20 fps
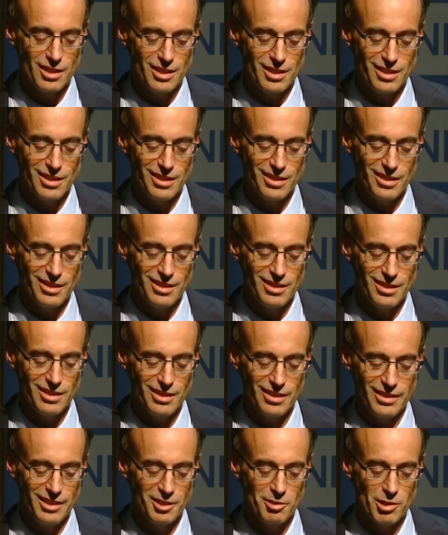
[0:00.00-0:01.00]

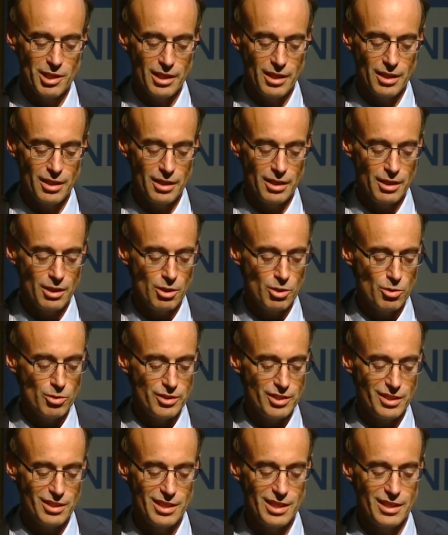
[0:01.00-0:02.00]
uh, you know, I, I, owe
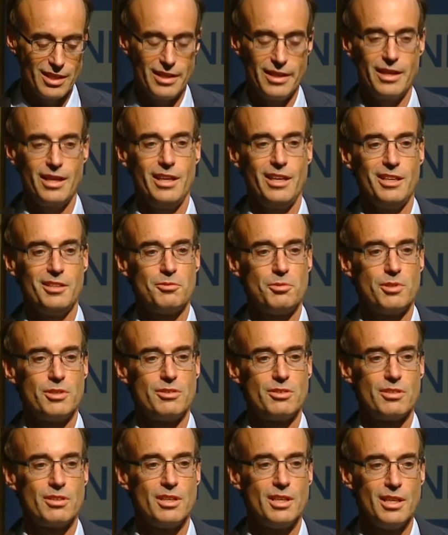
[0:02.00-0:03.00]
to the NIH,
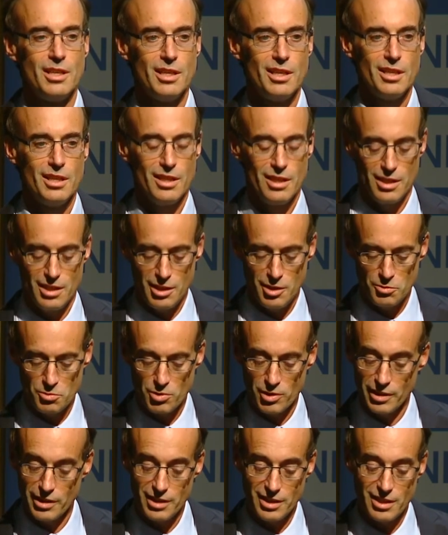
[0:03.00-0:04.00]
which is
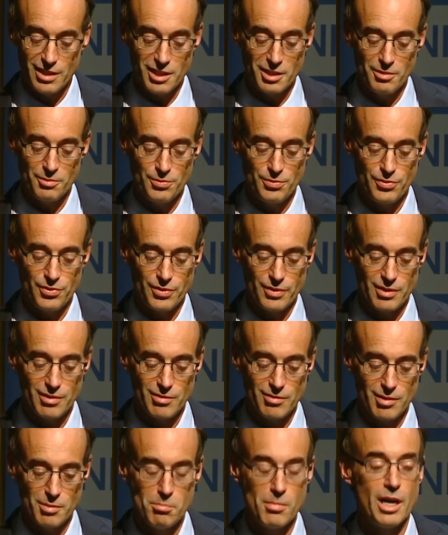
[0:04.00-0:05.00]
really kind of
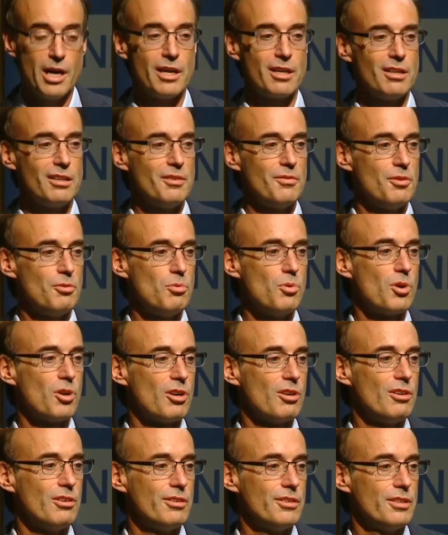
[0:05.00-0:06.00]
the model of the
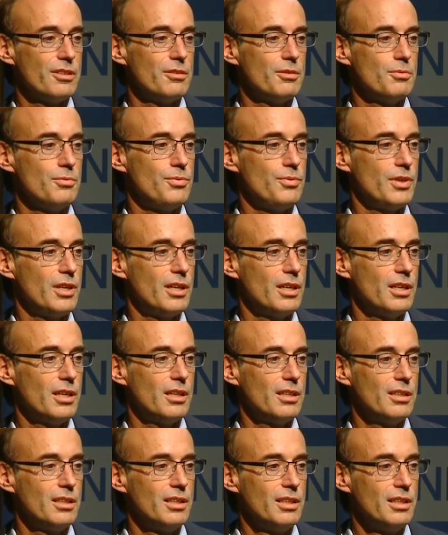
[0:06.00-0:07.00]
world of
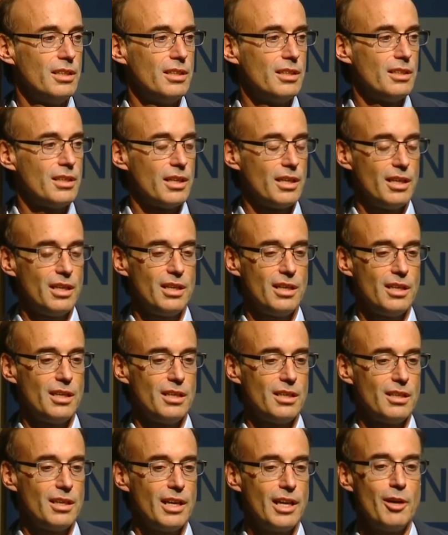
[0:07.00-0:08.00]
uh,
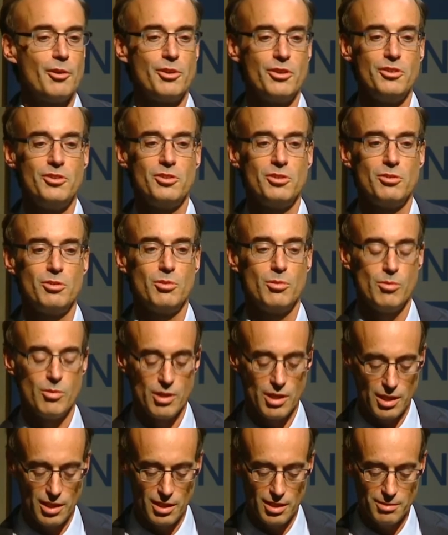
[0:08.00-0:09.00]
uh, how to
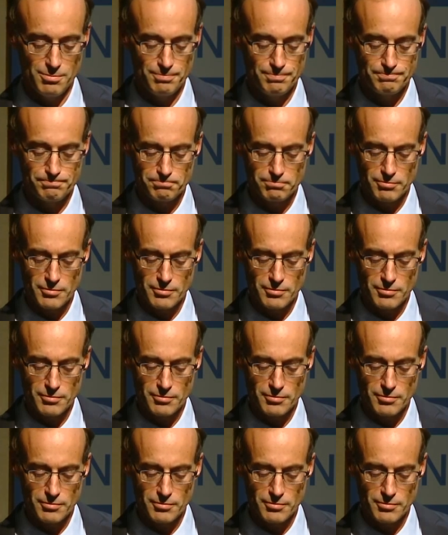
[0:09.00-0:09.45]
do um,